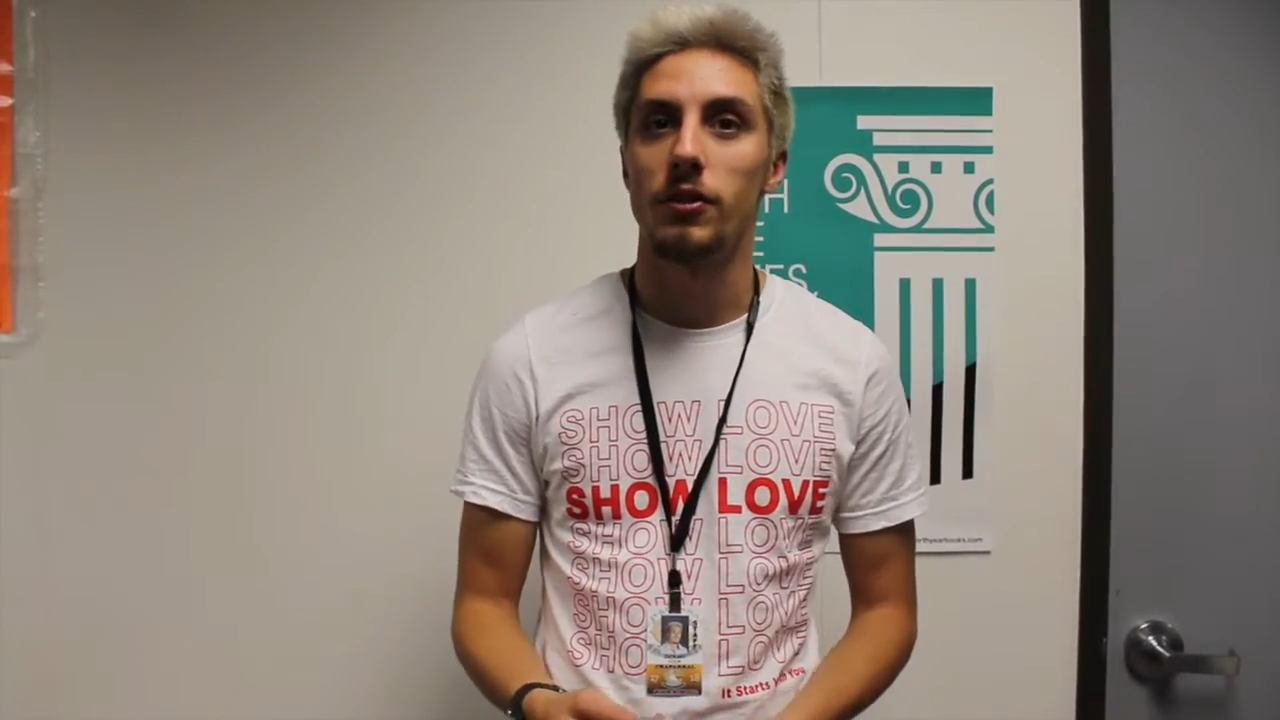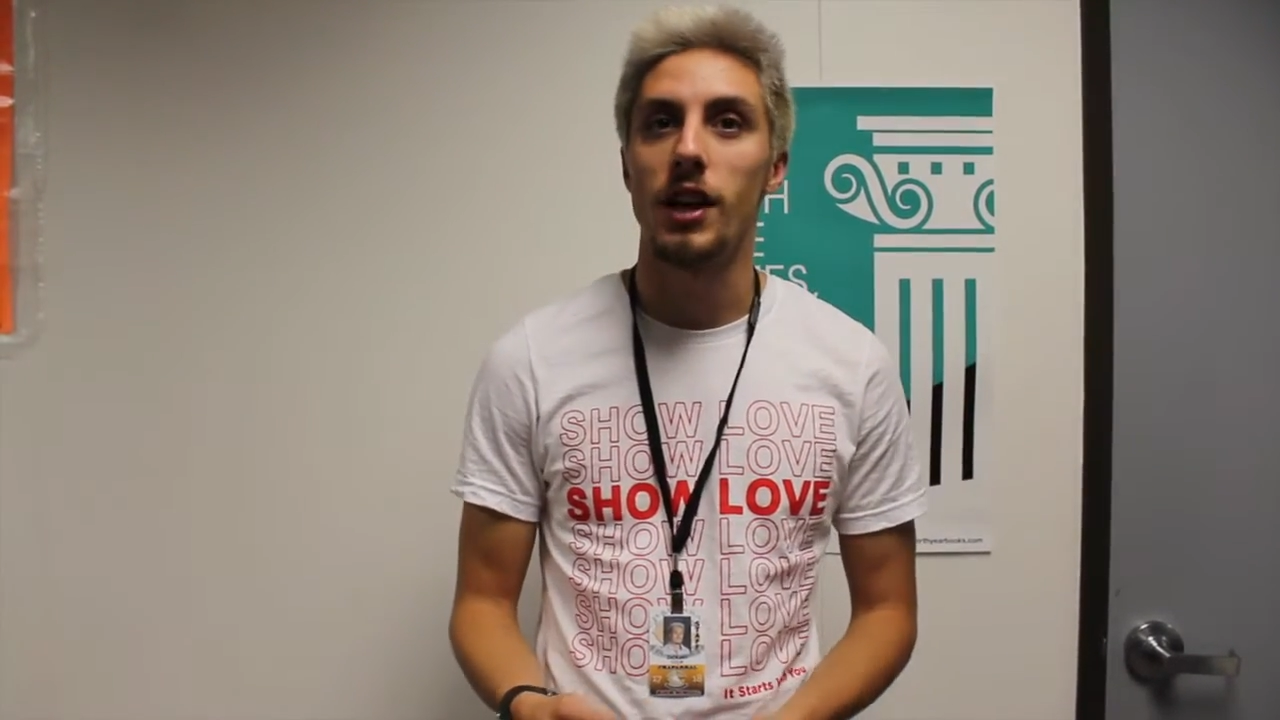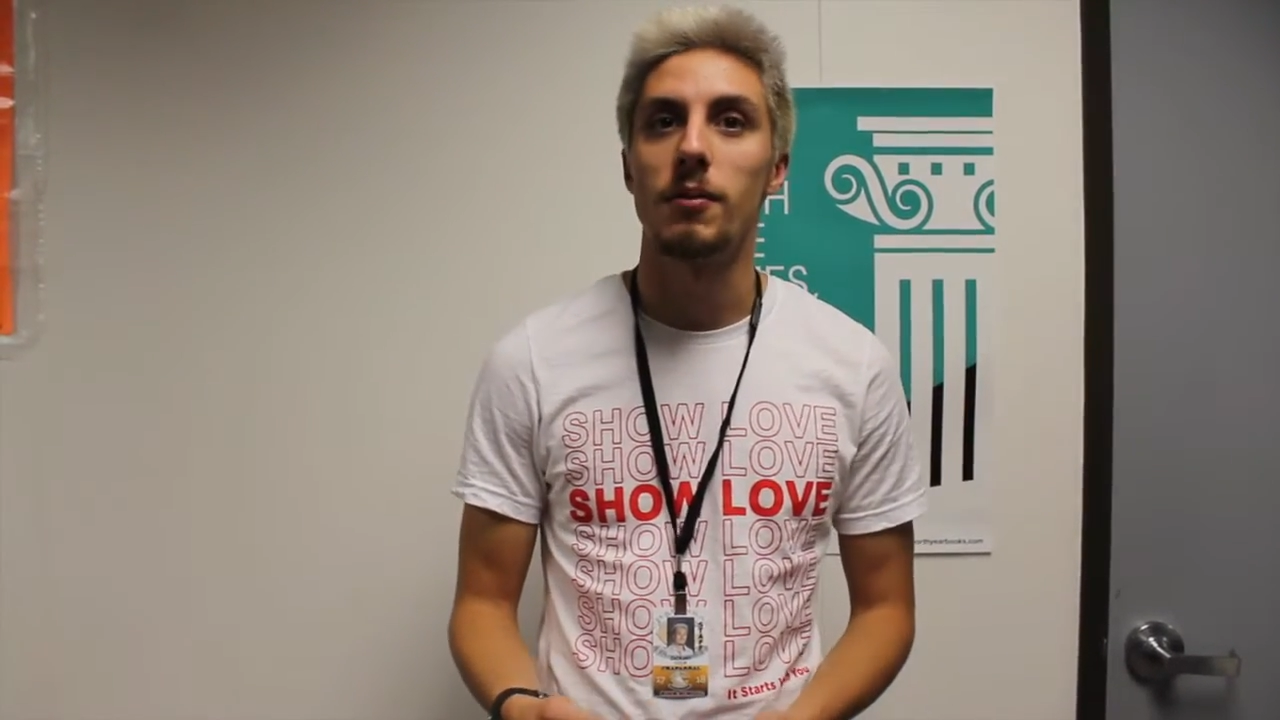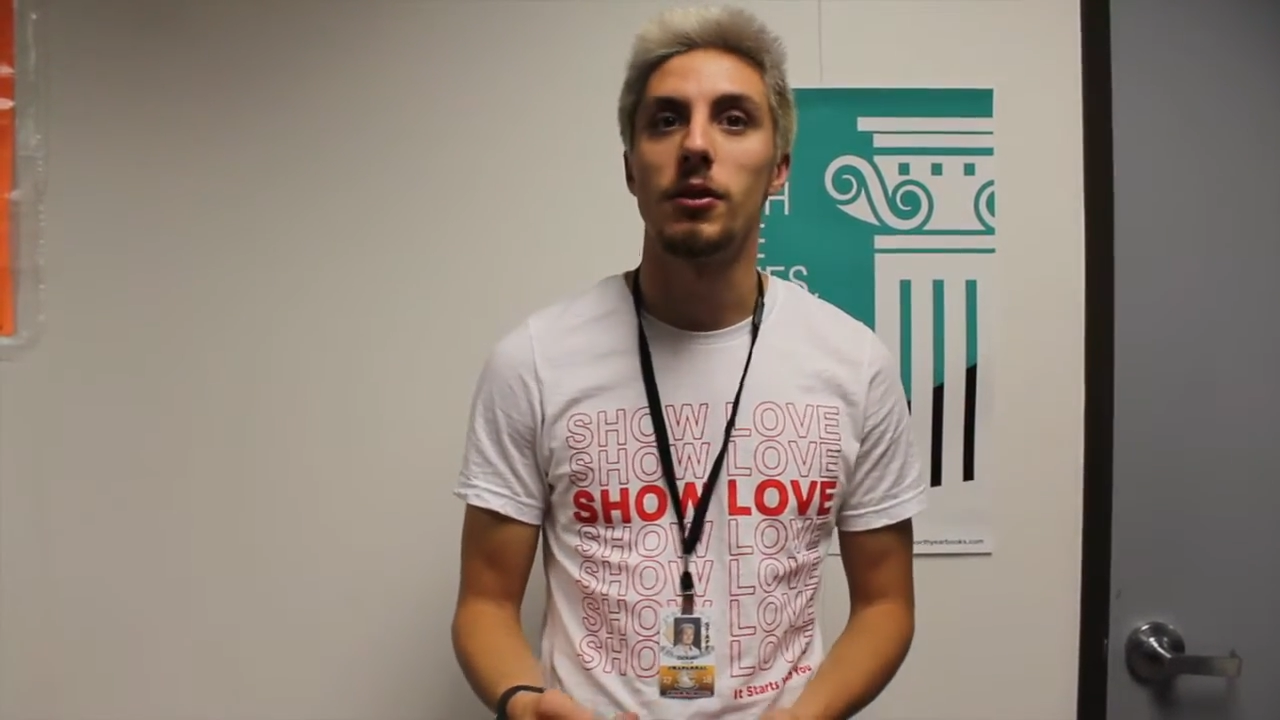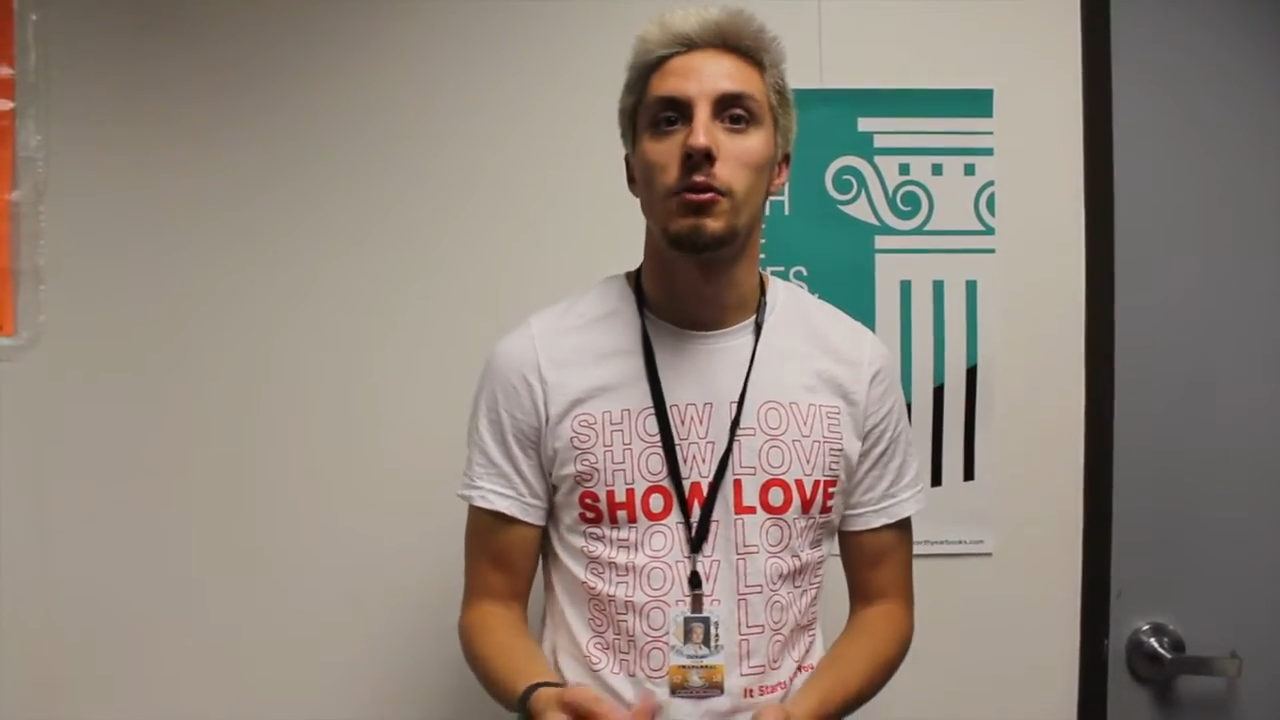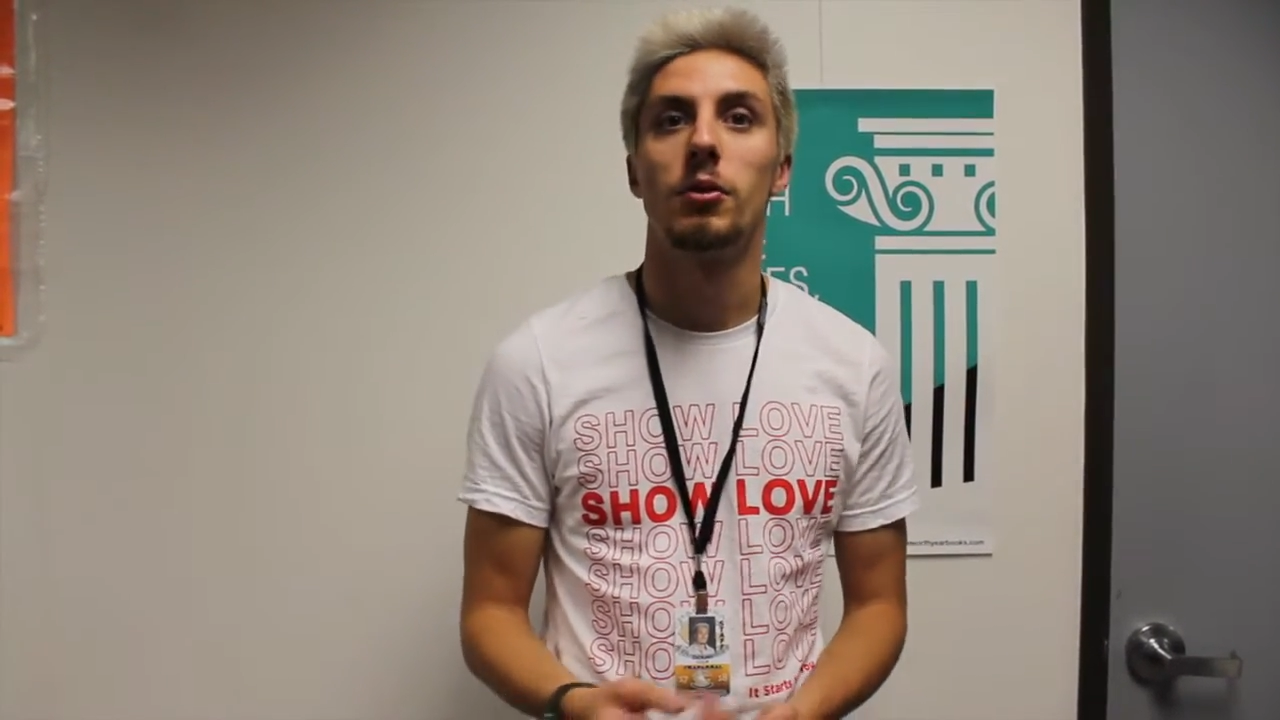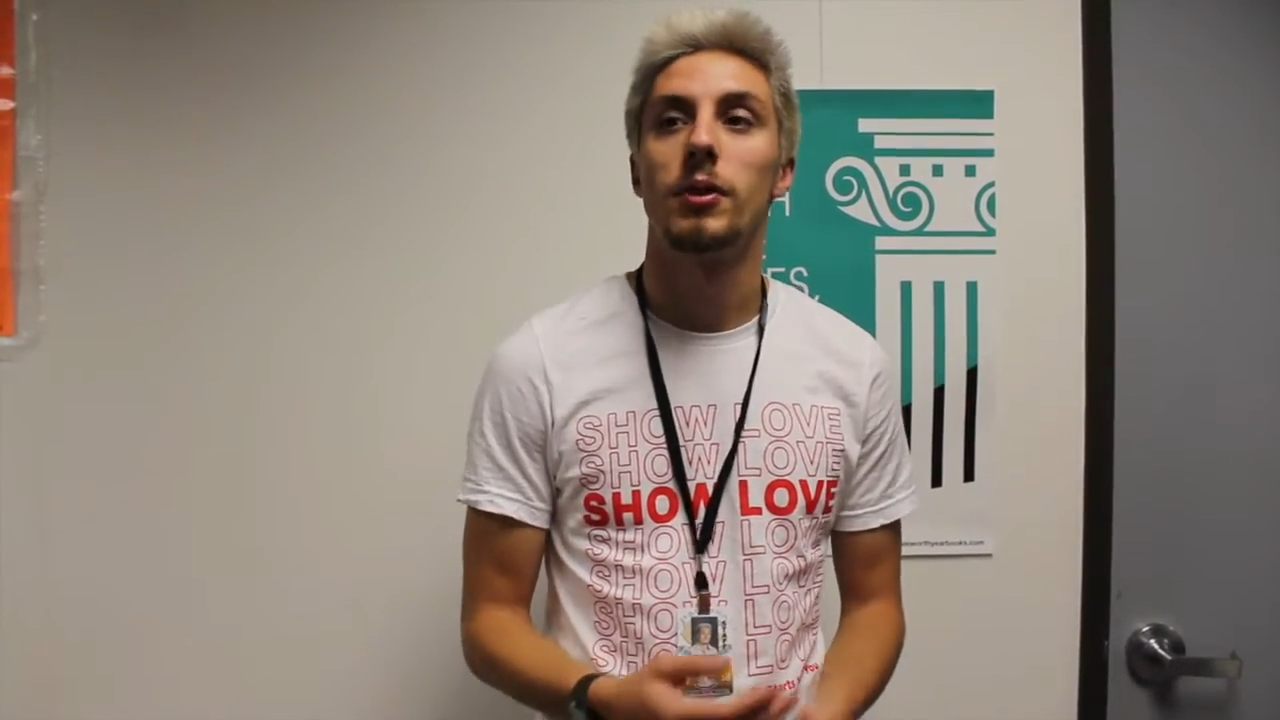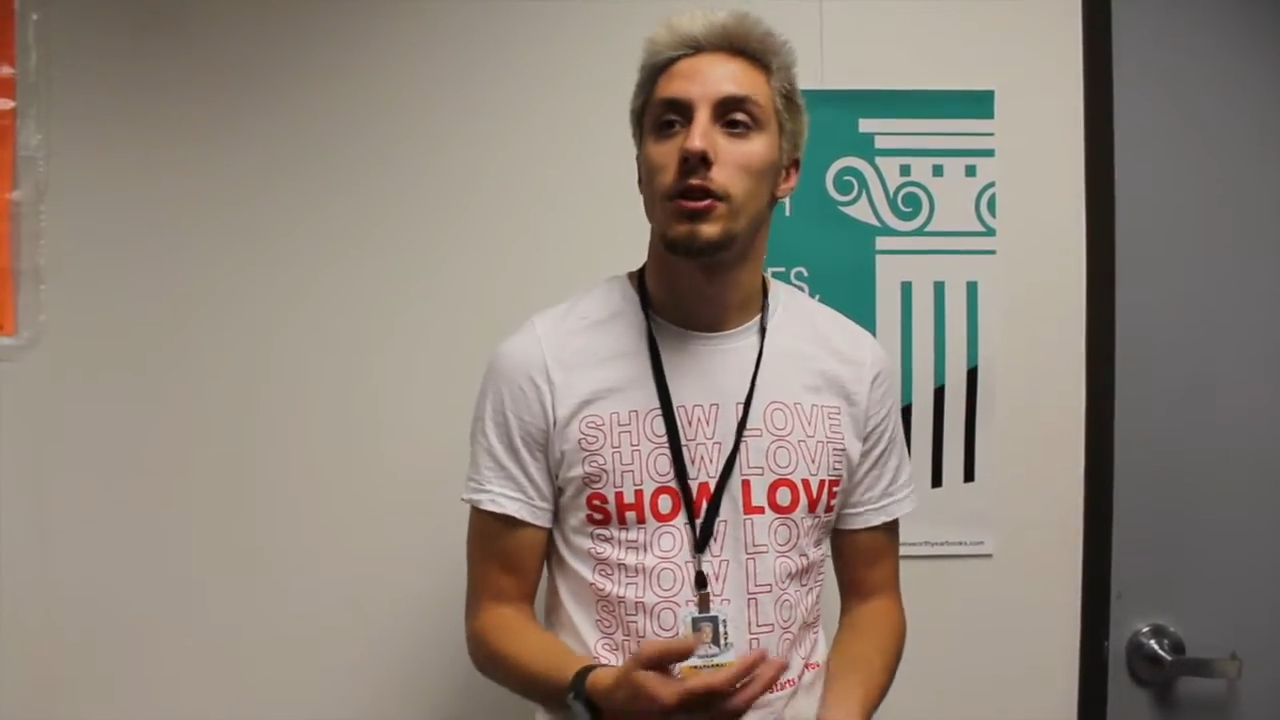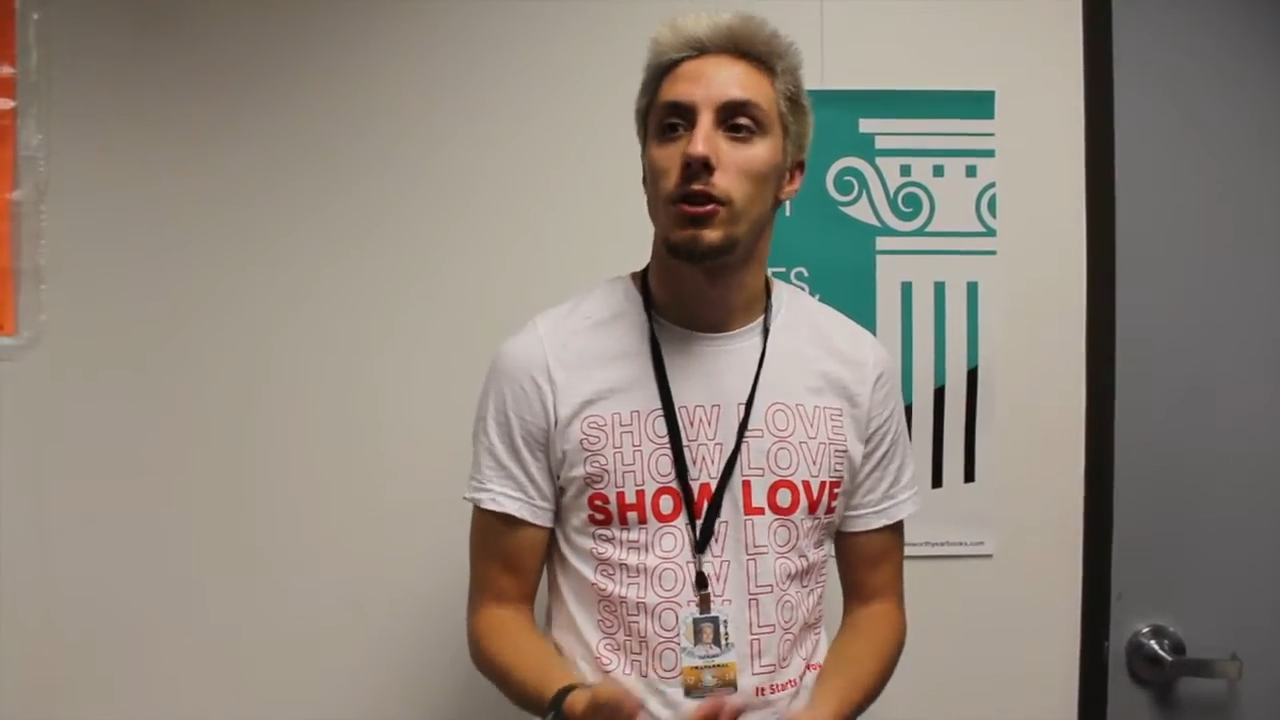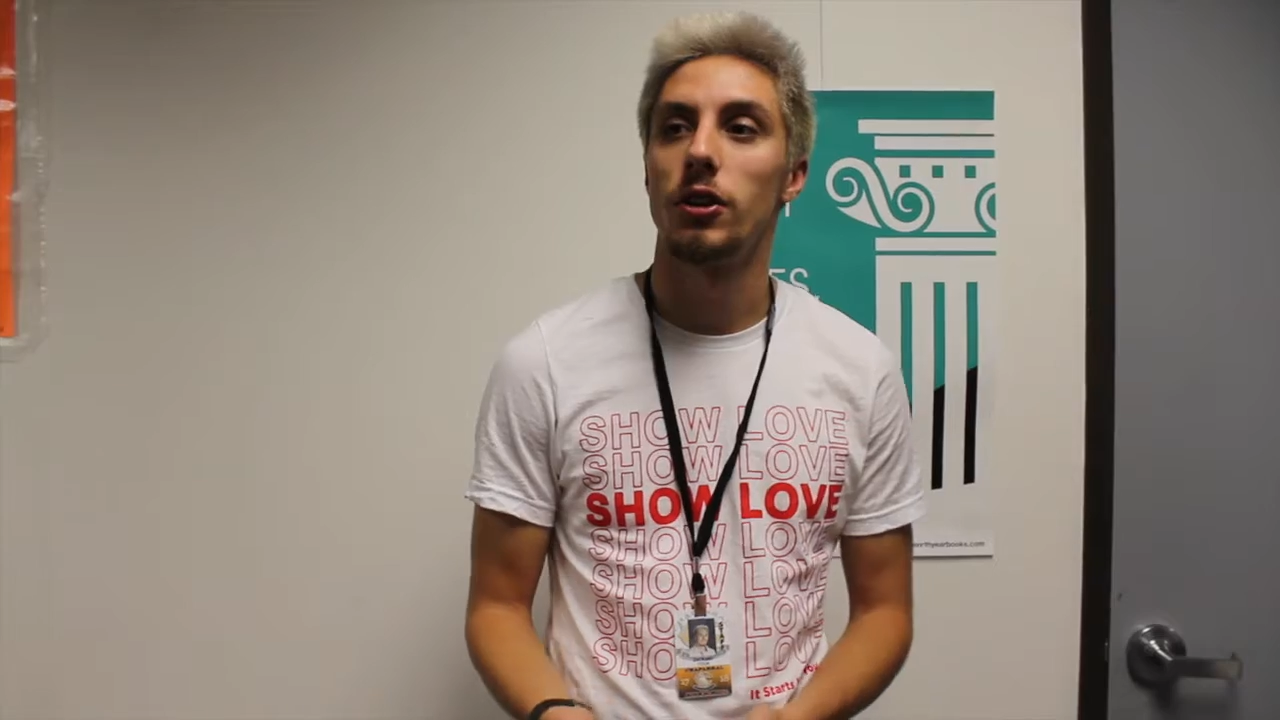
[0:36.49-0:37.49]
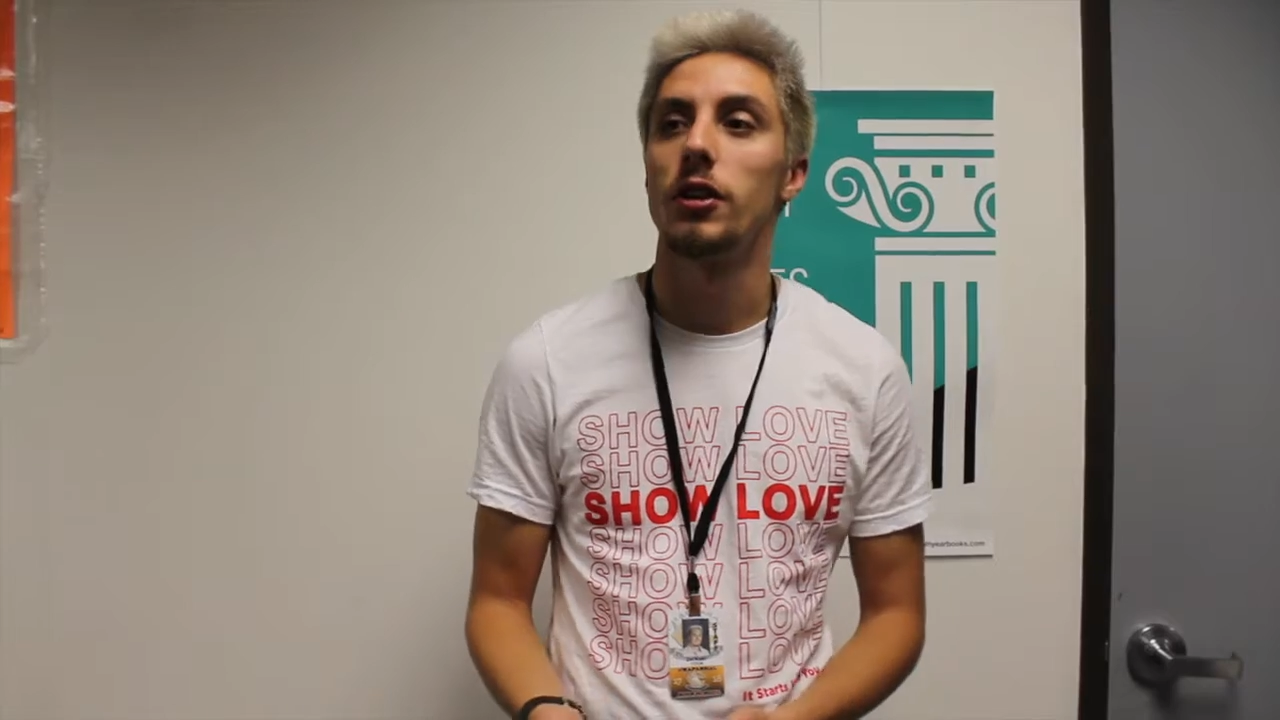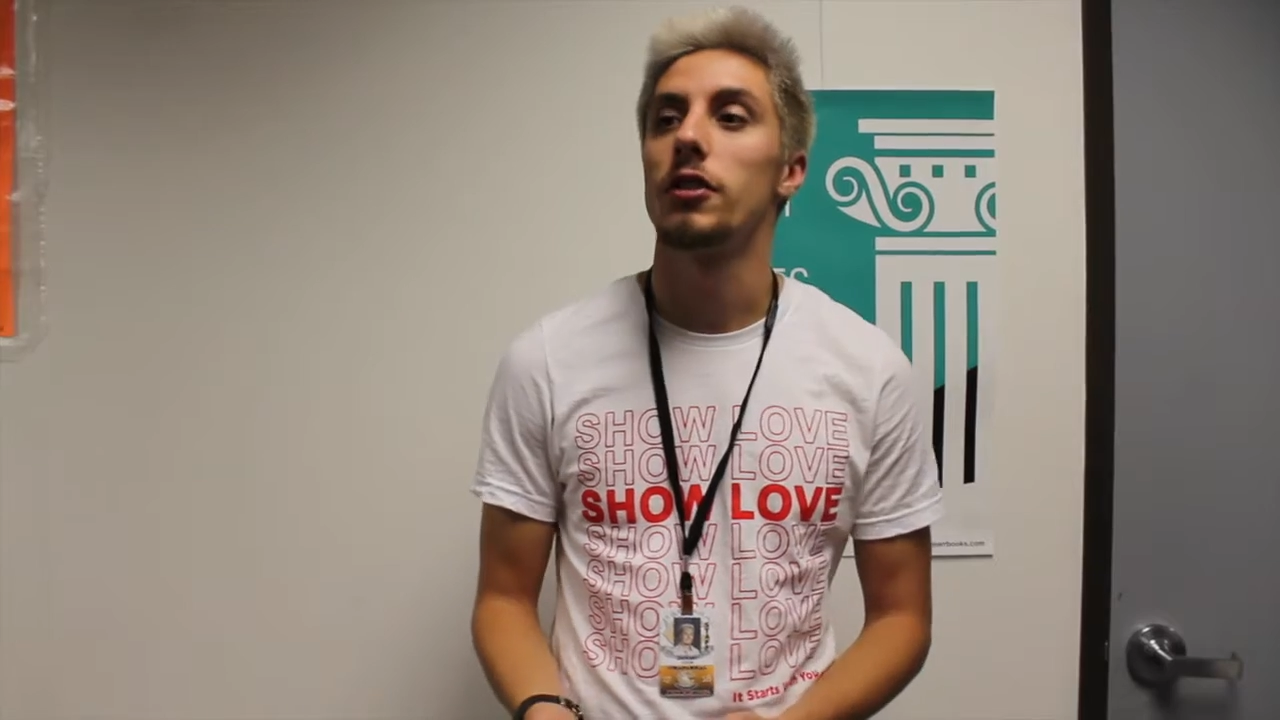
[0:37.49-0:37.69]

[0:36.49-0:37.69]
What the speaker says: came in the room and alerted